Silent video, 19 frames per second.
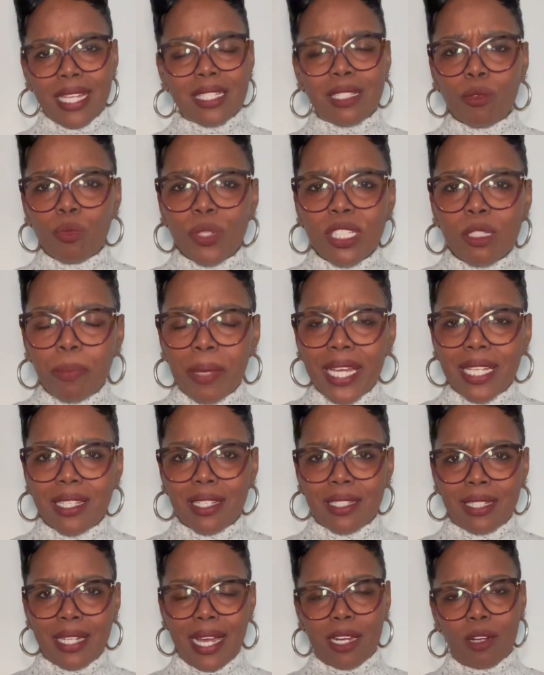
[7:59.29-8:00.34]
Respect is
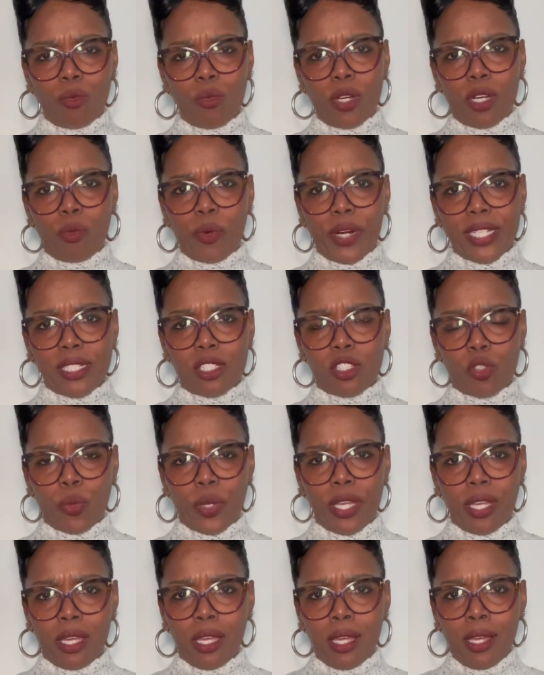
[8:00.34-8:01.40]
not a one-way
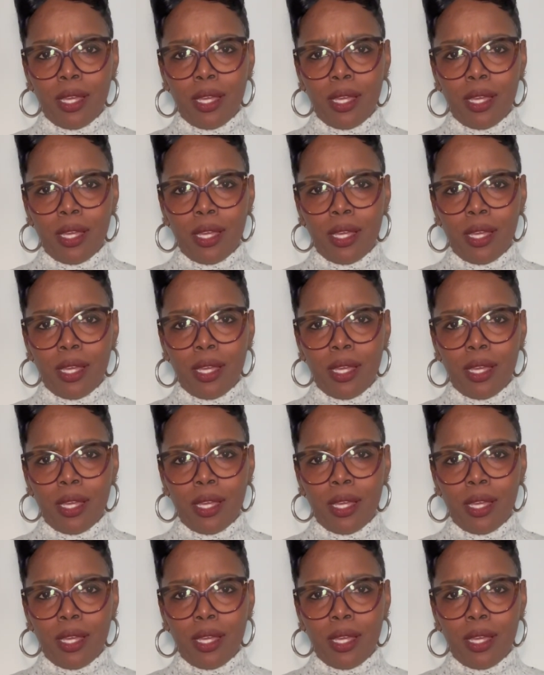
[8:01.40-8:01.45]
street.